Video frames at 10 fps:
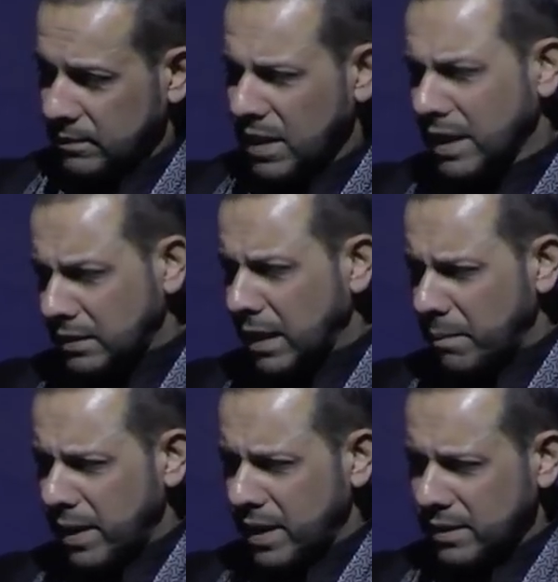Oh, that's
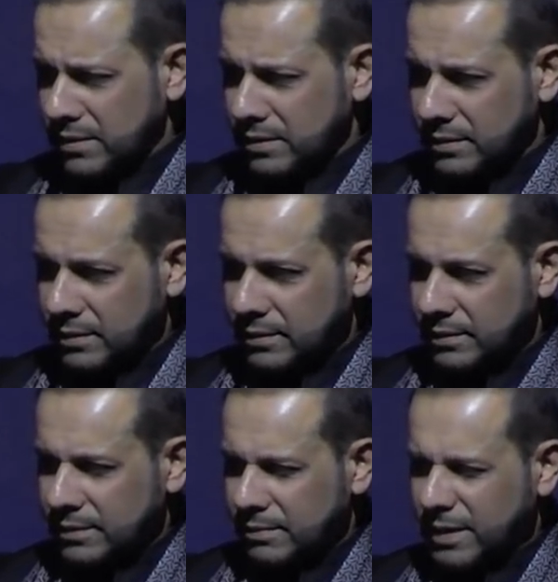not bad.
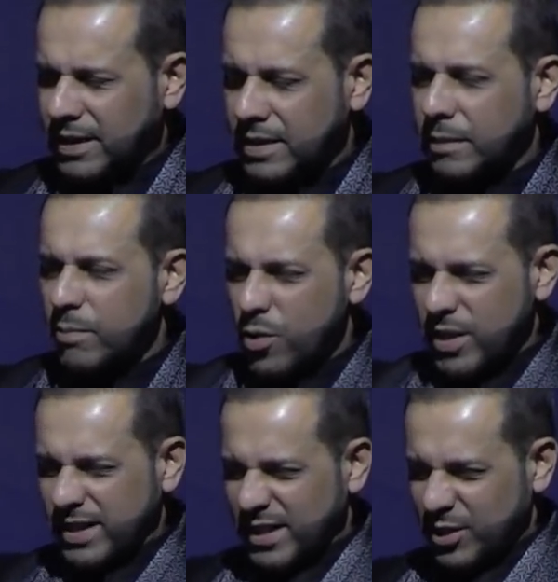We see it's a
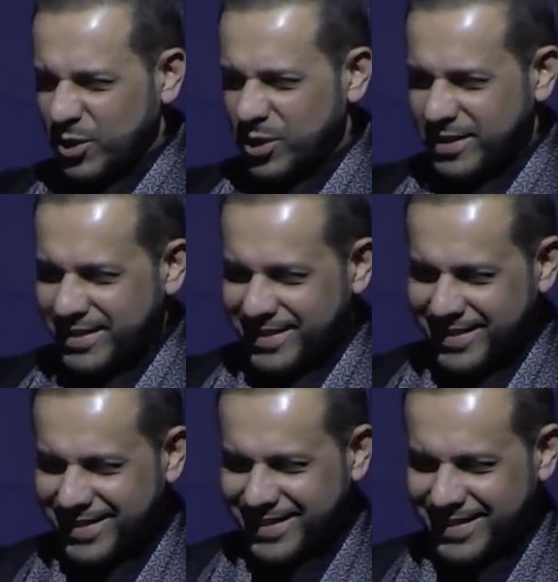morning that's good.
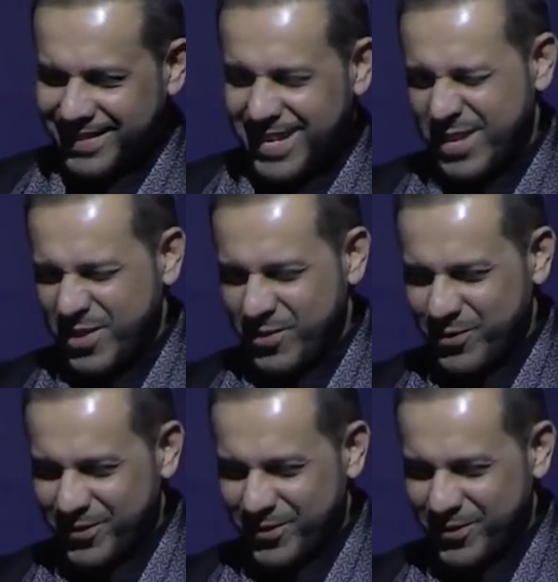Not you.